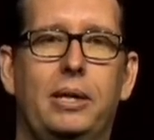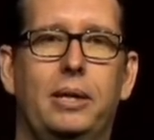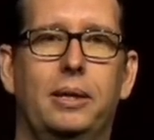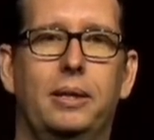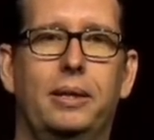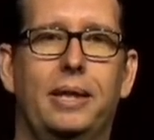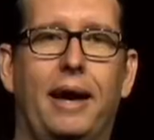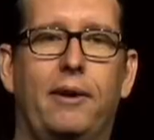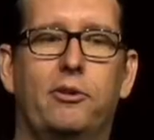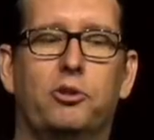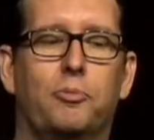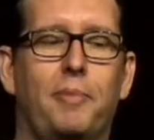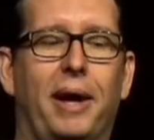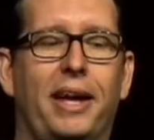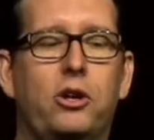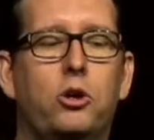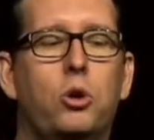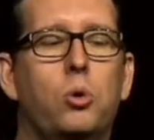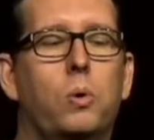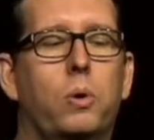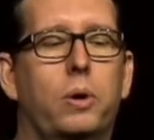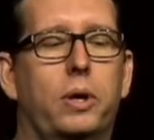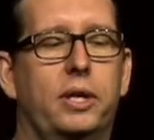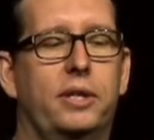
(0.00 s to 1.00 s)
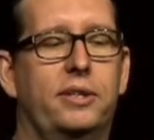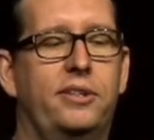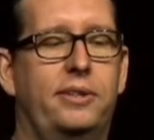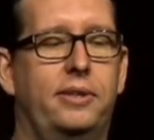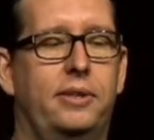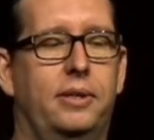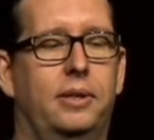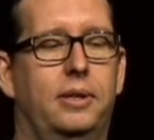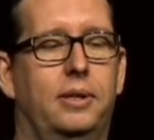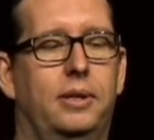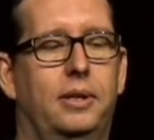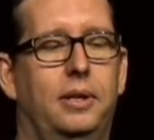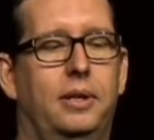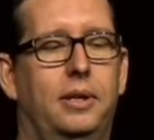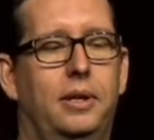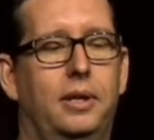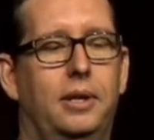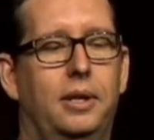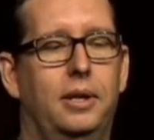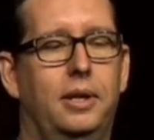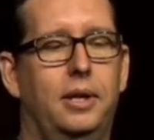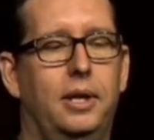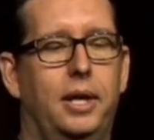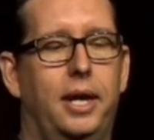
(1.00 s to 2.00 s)
that was my course.
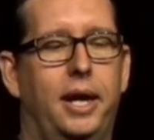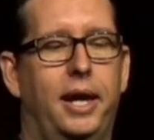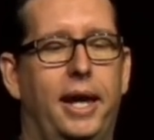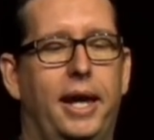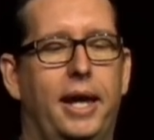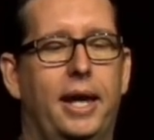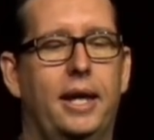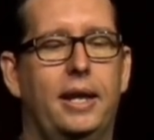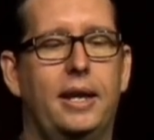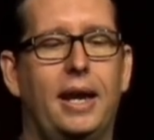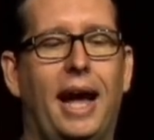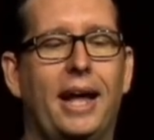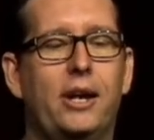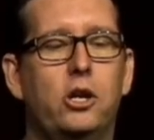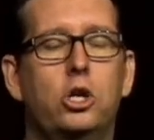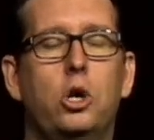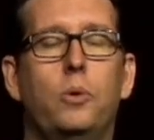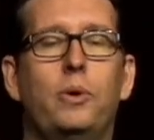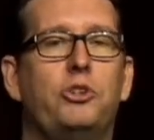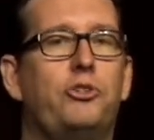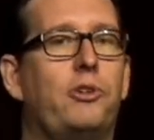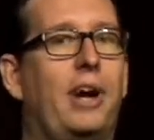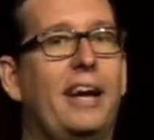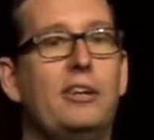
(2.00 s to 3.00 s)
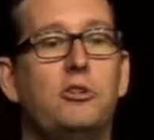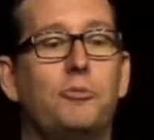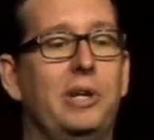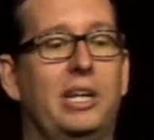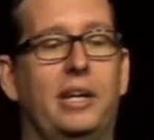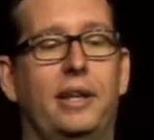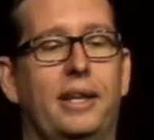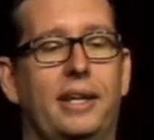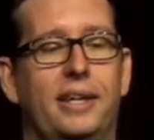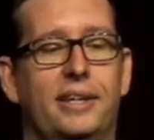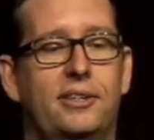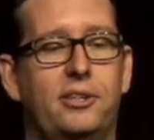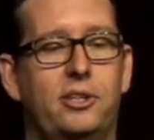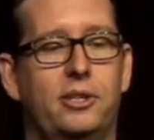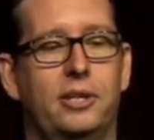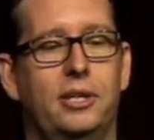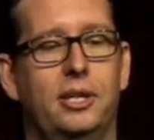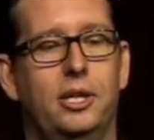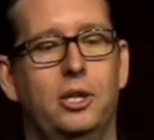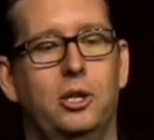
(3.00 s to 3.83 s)
And I don't know what drives me to this.